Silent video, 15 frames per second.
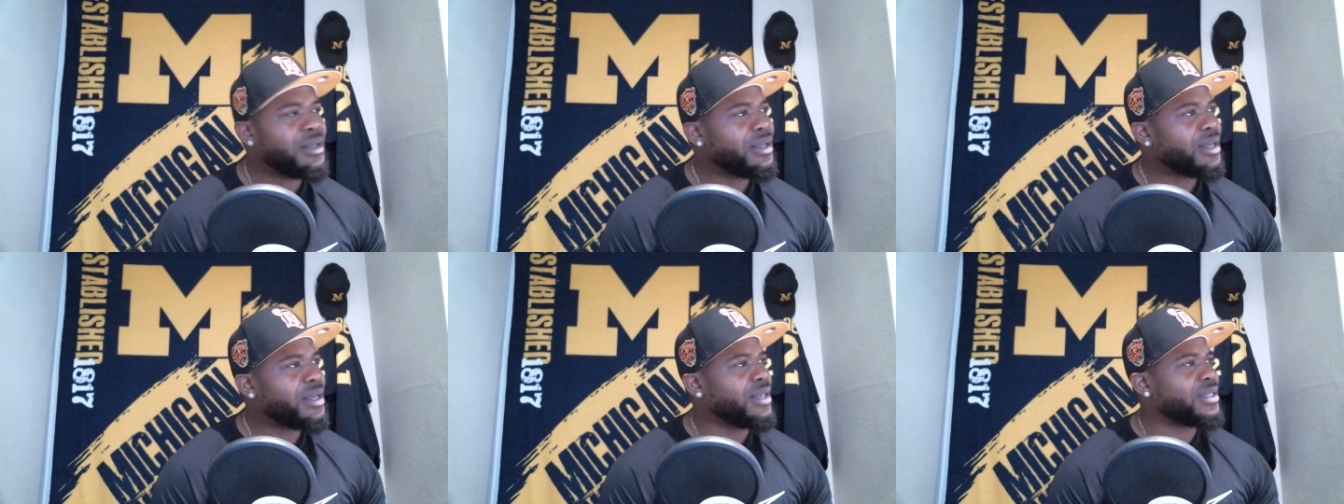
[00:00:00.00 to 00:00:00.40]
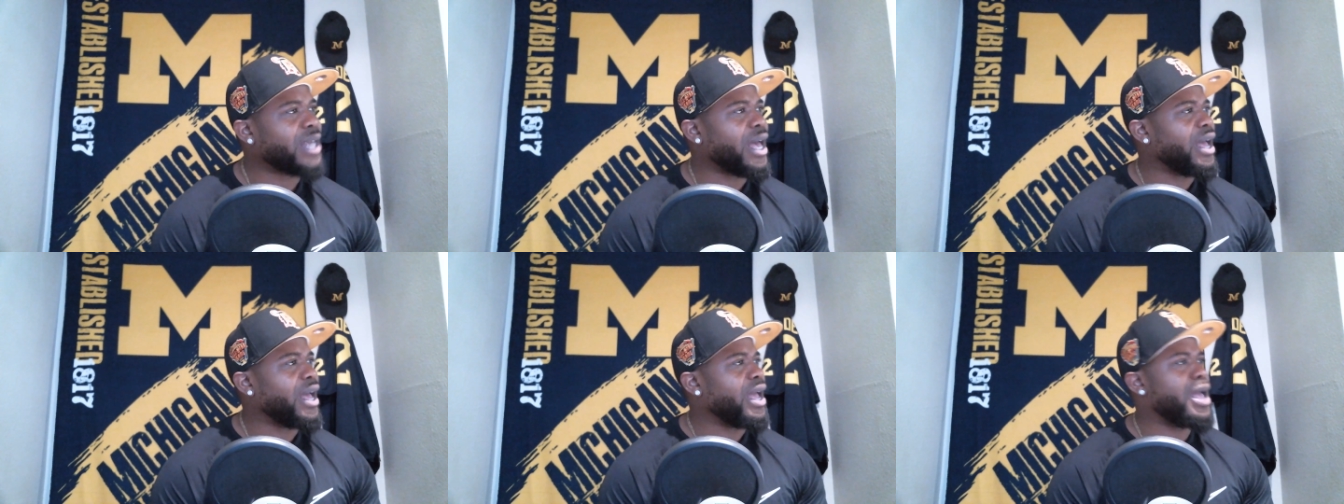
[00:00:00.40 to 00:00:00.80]
Because
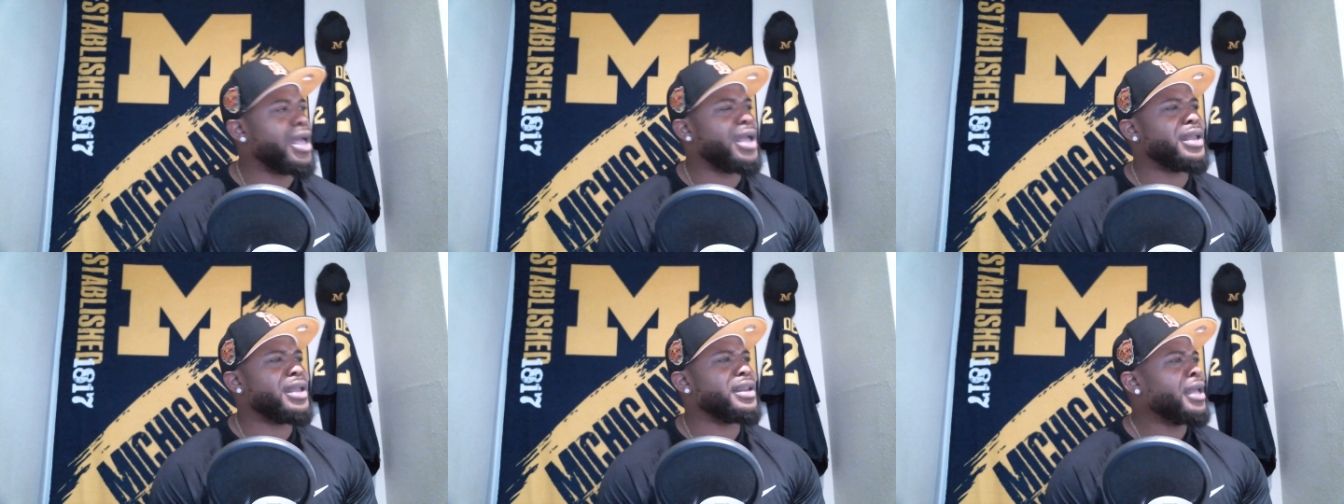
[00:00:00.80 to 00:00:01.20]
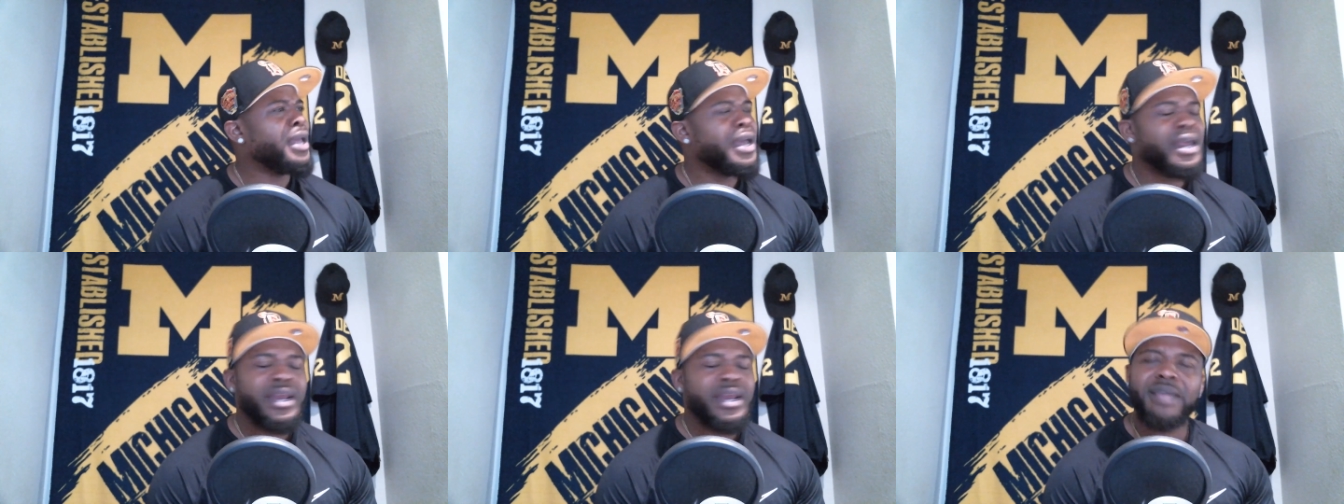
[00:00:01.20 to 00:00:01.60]

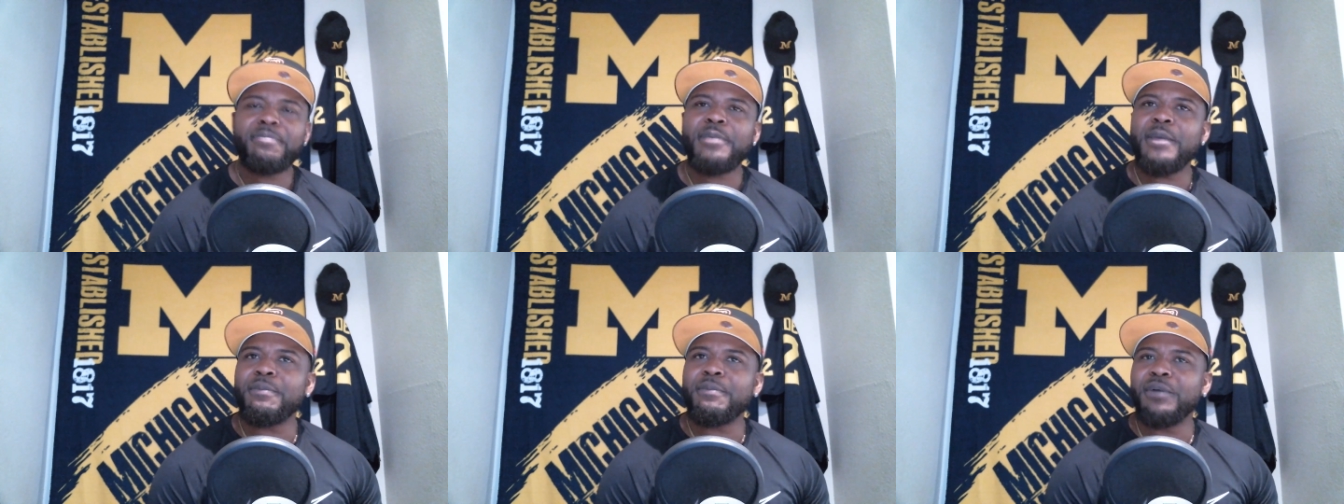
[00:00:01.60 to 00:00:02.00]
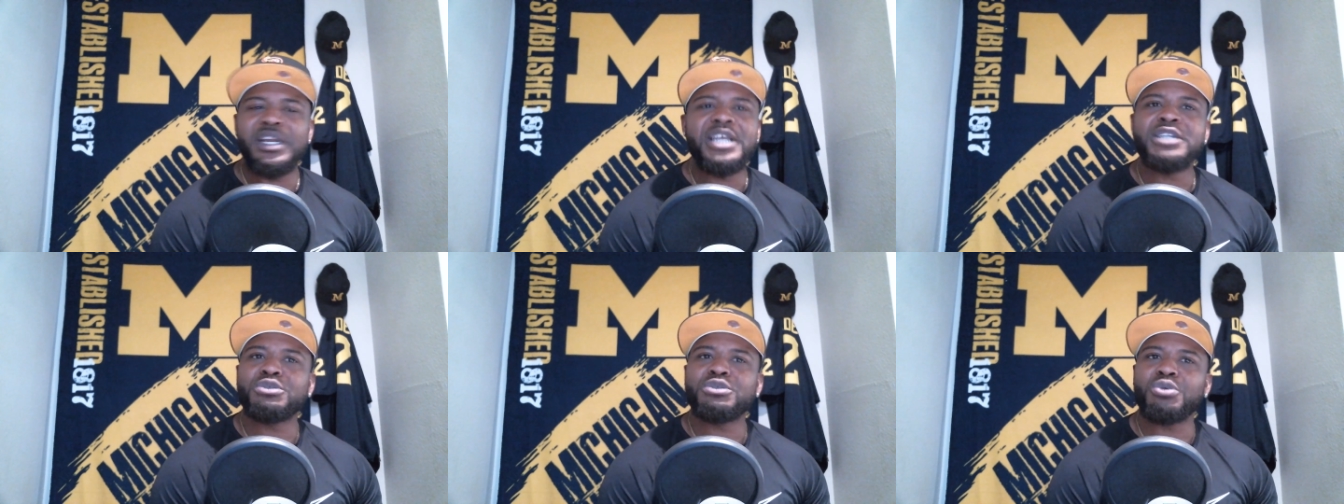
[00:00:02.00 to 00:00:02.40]
these people in
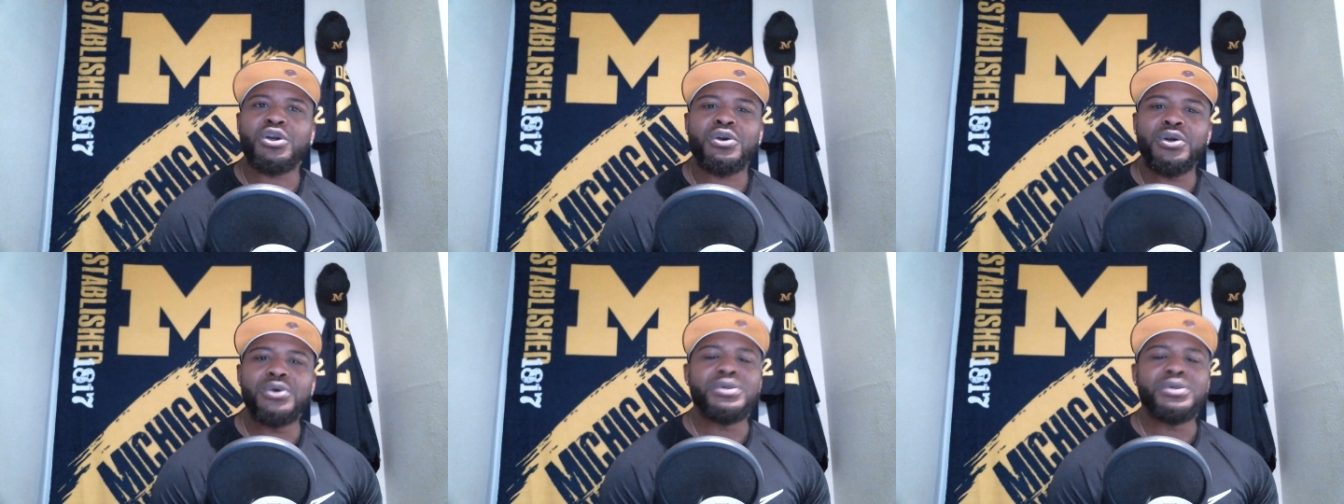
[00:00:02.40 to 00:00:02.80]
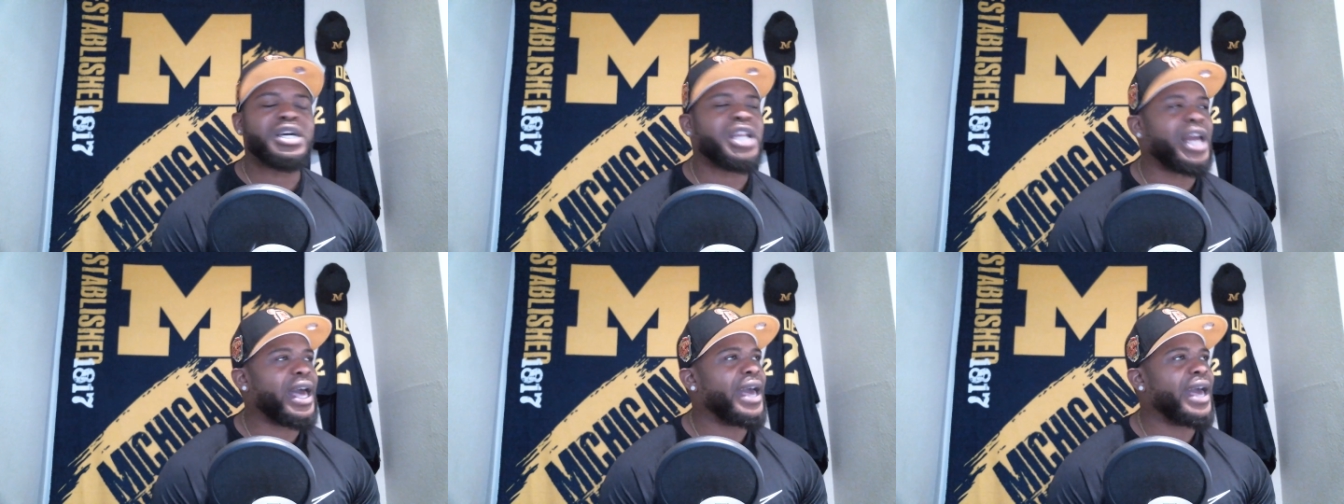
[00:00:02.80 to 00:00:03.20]
this recruiting
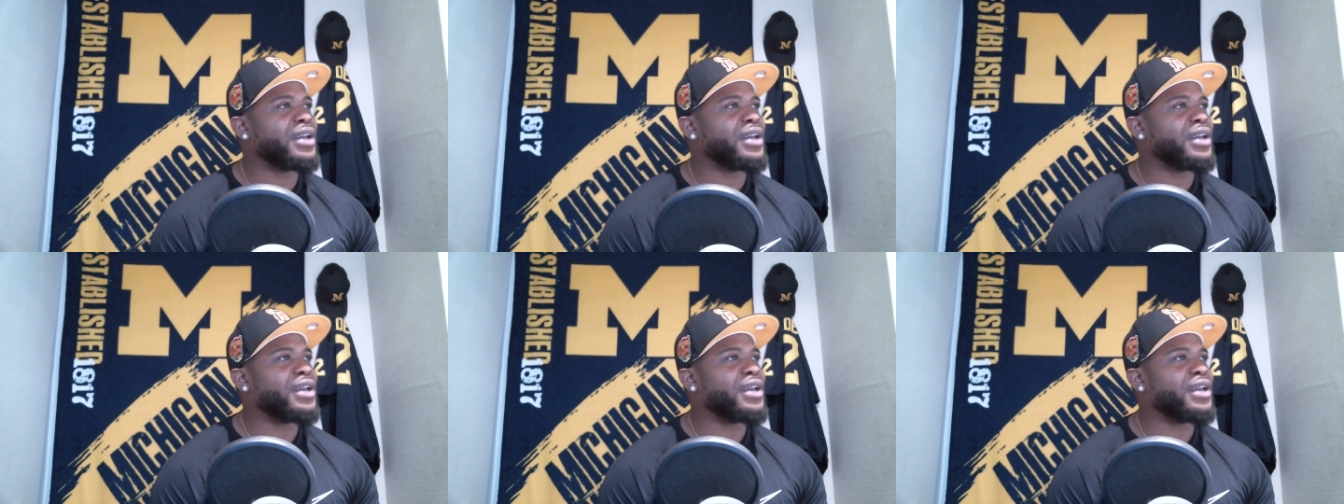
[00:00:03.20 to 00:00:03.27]
class,